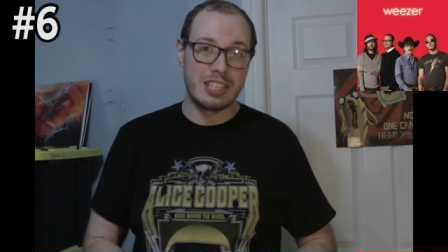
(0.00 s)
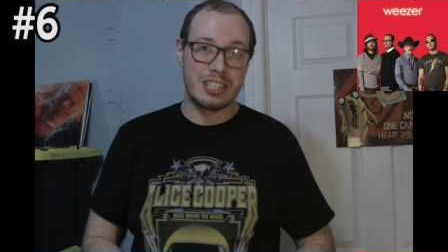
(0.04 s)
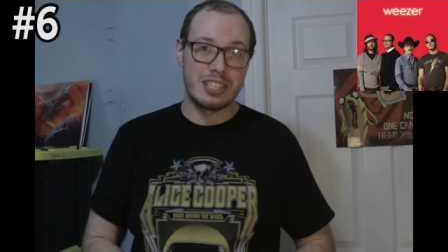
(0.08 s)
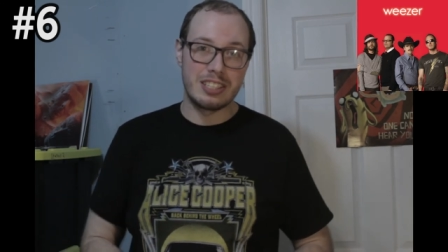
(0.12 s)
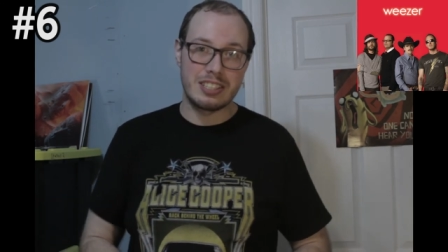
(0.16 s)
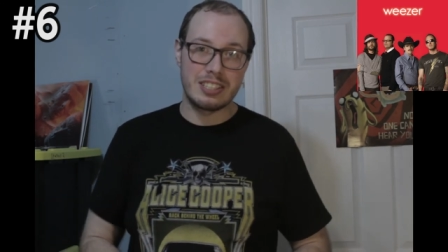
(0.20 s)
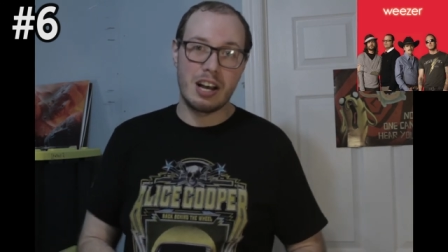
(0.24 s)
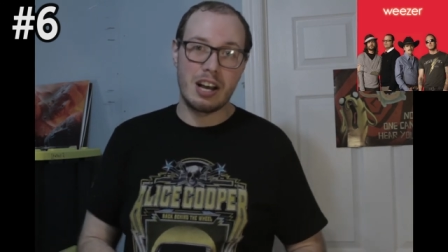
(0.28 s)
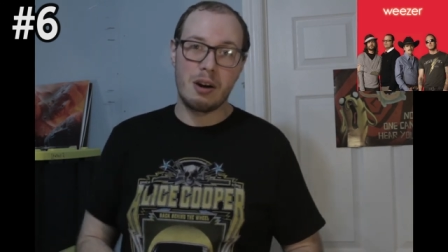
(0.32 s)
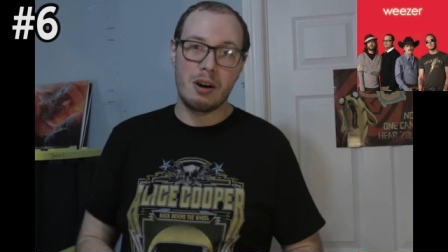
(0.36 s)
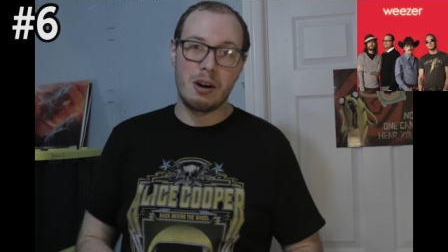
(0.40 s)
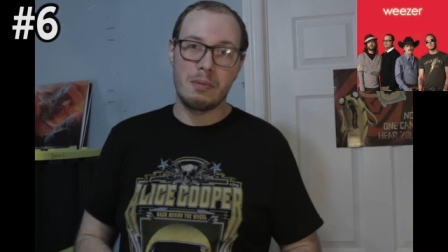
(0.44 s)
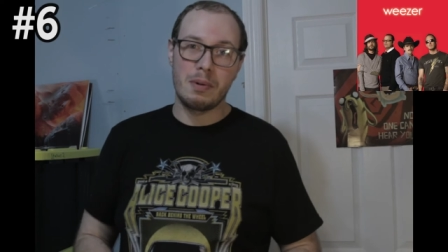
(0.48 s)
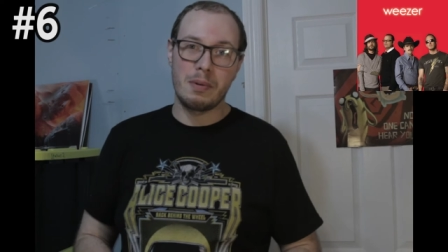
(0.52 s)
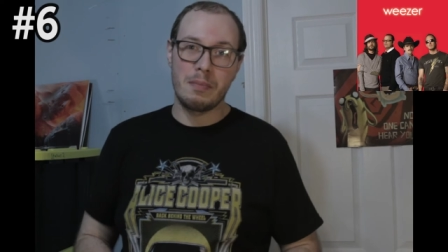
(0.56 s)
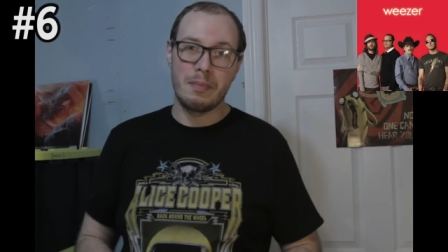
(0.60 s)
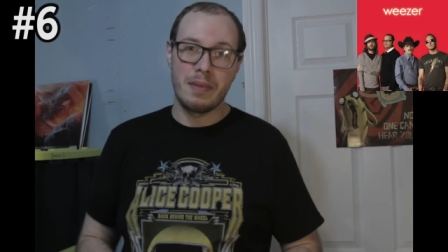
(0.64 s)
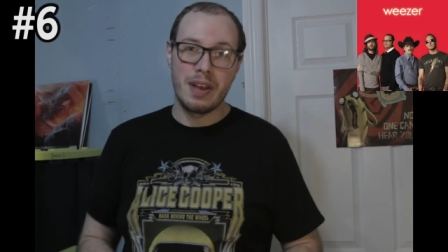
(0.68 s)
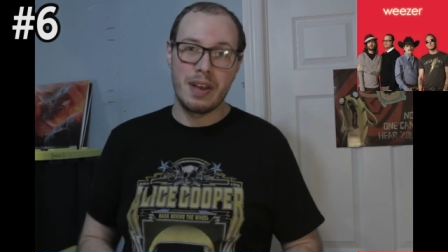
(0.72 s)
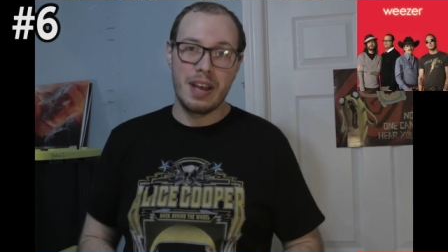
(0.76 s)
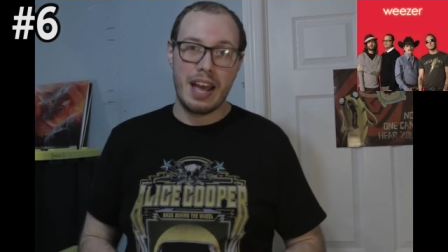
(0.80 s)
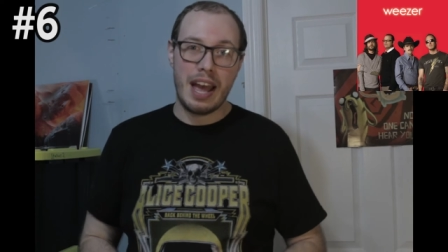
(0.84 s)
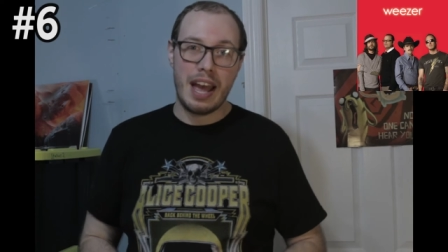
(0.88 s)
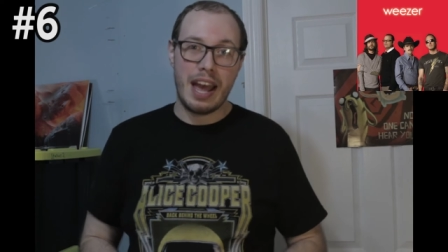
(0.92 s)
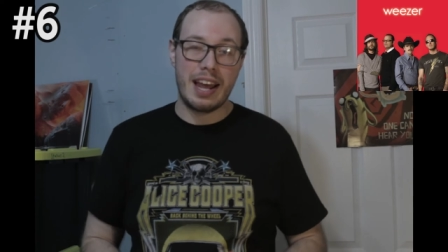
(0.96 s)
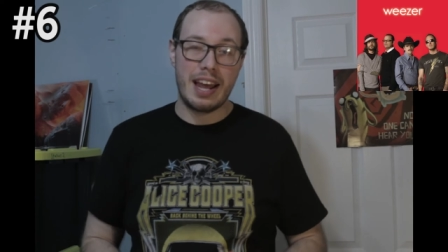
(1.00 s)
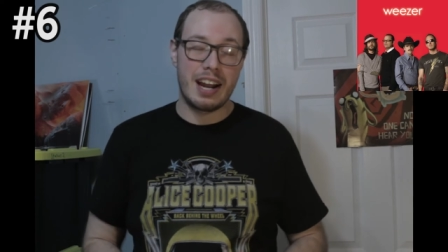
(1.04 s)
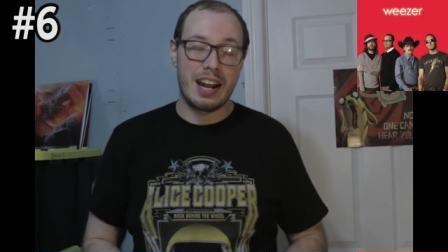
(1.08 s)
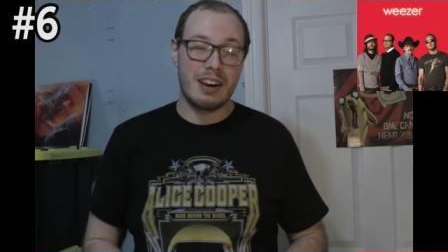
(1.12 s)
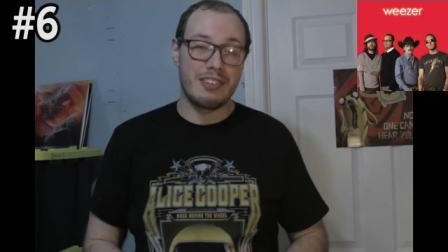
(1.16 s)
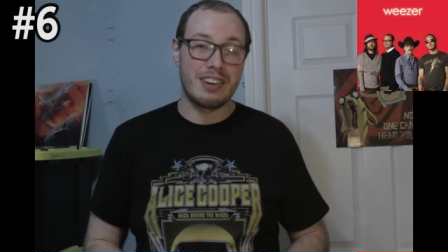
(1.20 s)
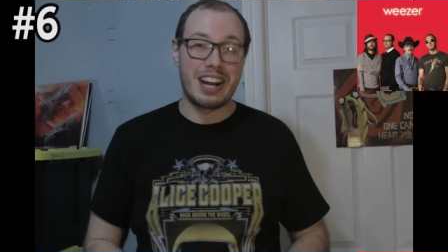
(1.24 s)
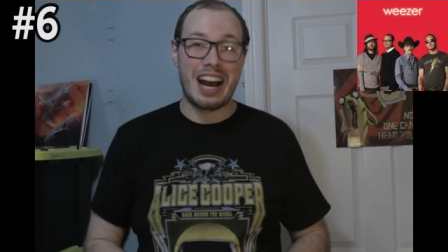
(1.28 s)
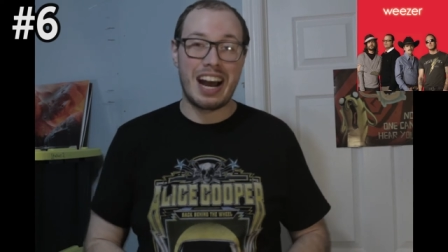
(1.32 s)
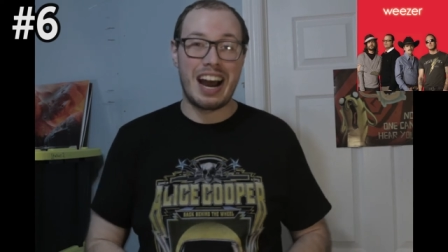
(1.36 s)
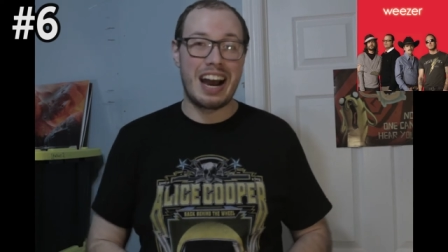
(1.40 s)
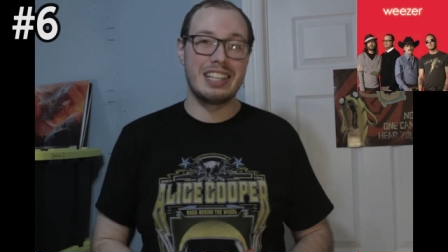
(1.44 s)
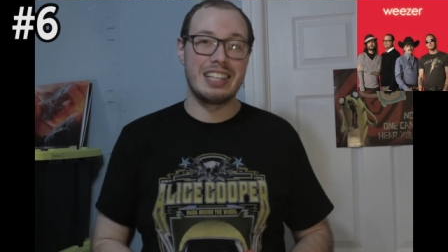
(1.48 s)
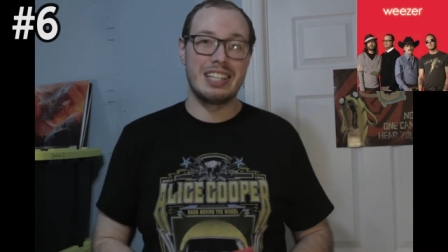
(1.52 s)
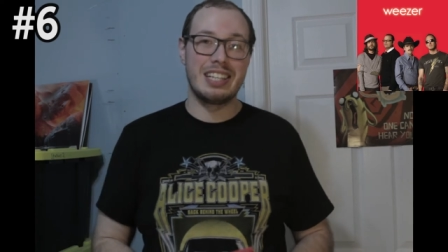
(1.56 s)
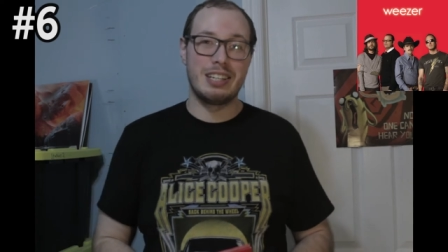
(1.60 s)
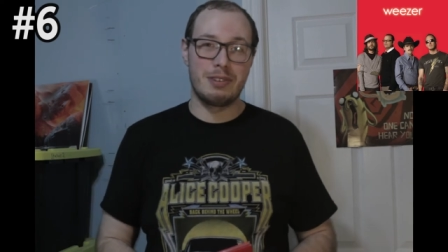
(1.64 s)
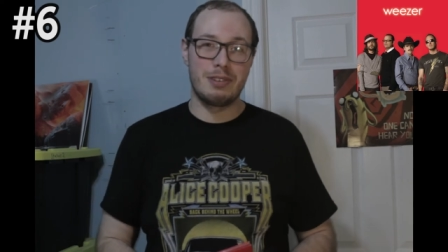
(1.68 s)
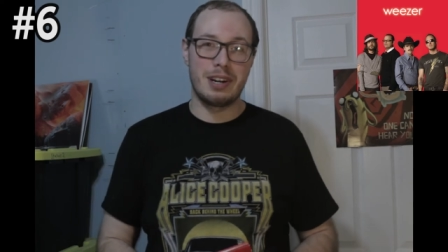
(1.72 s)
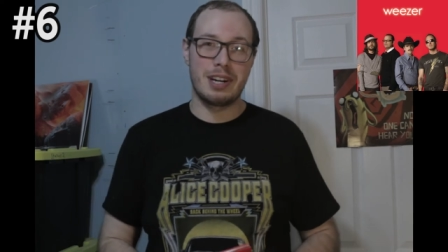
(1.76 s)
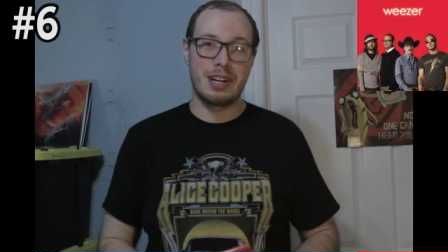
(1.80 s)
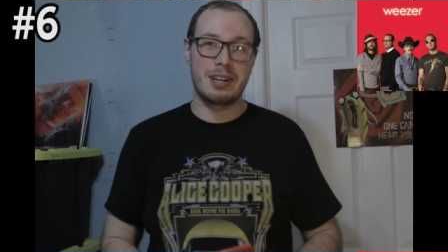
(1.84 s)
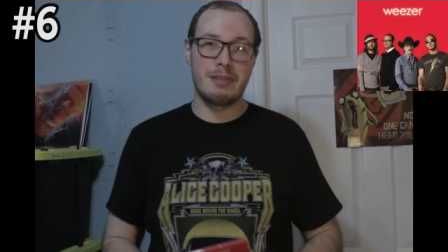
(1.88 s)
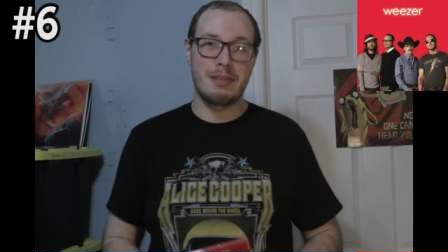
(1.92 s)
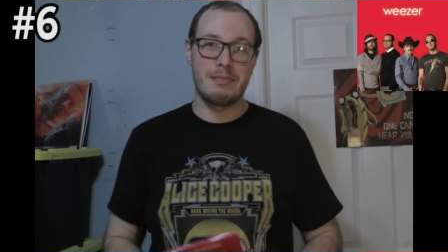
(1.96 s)
this album and I would highly
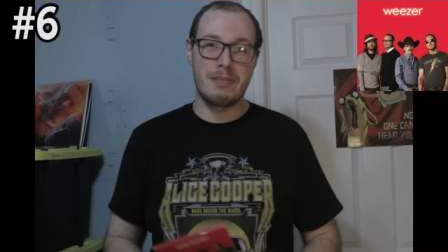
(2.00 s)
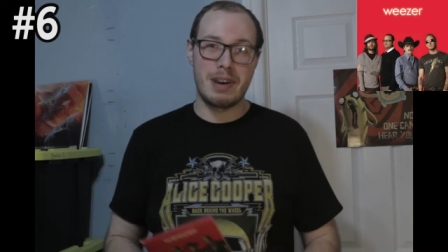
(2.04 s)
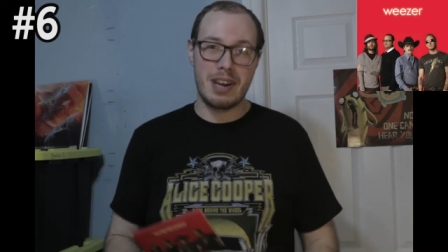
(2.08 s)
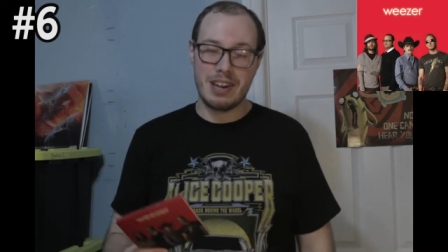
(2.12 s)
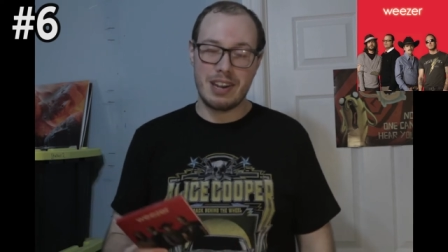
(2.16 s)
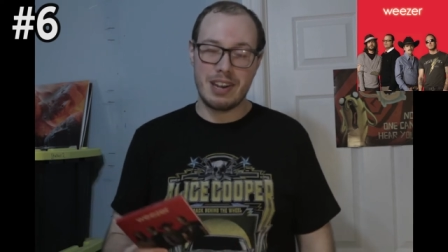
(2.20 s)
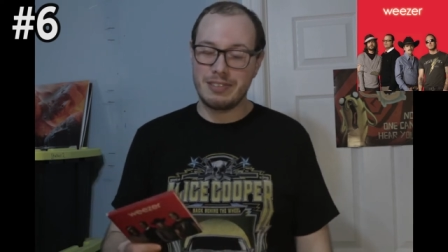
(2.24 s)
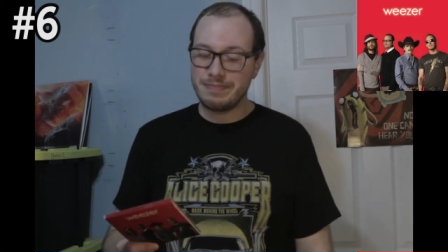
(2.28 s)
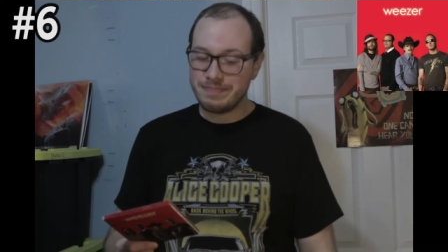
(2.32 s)
recommend